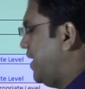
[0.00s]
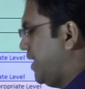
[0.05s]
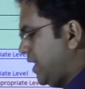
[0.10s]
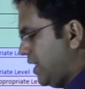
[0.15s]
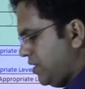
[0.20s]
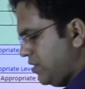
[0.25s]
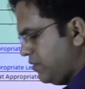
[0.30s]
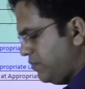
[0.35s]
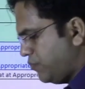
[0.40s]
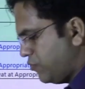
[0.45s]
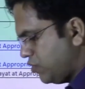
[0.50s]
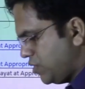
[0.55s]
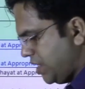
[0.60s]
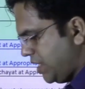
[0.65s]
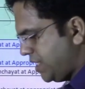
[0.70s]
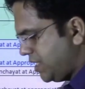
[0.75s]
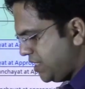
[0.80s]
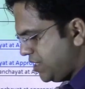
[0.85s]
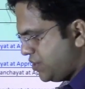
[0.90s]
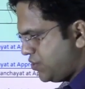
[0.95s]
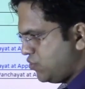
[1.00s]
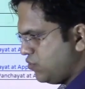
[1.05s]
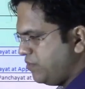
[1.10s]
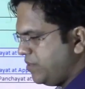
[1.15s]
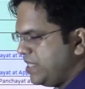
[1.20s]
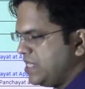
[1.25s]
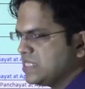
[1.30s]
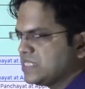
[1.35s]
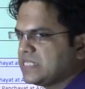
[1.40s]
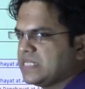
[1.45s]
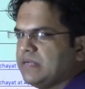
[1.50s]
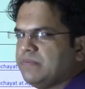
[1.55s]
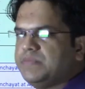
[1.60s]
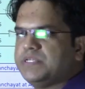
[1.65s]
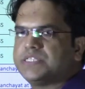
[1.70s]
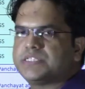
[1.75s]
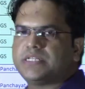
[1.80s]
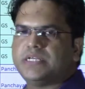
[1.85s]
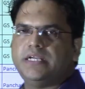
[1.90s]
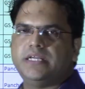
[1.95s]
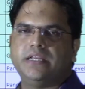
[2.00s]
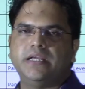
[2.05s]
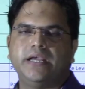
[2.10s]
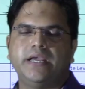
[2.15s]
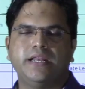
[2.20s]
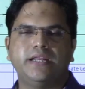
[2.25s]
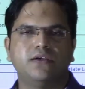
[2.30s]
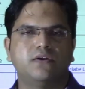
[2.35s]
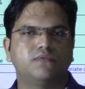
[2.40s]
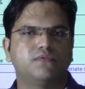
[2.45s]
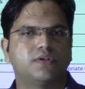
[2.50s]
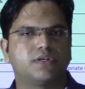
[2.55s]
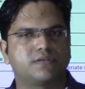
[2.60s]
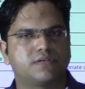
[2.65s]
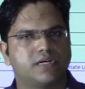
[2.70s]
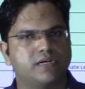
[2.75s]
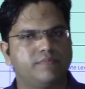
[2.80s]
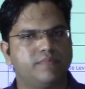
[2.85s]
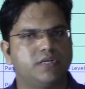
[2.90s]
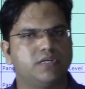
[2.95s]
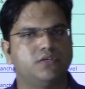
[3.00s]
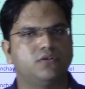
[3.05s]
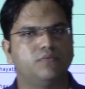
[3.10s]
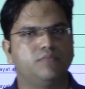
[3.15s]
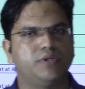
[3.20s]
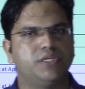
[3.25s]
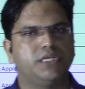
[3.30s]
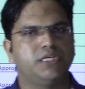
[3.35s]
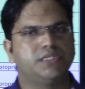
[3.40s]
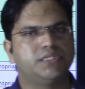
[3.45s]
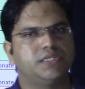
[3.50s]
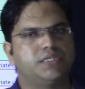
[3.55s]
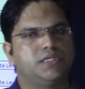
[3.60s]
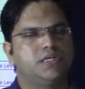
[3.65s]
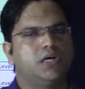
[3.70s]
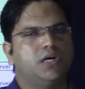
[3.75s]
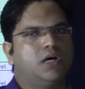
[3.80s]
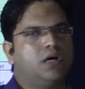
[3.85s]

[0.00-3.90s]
kind of project is to be established in any of the tribal dominated